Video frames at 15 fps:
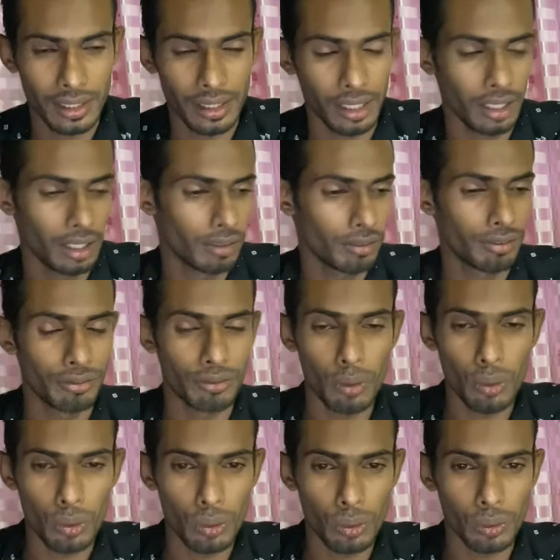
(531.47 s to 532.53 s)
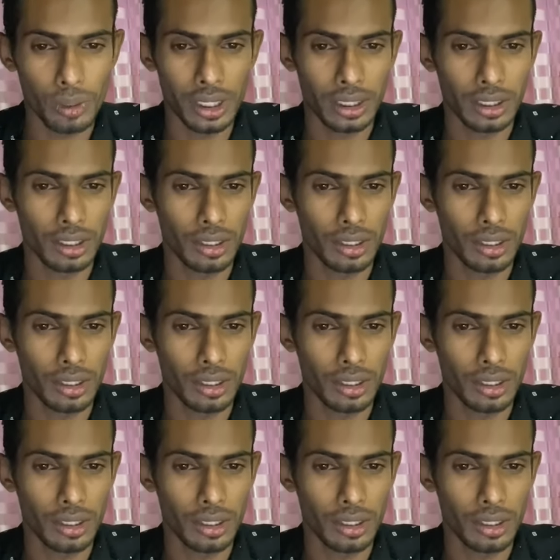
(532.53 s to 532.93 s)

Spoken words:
and follow in the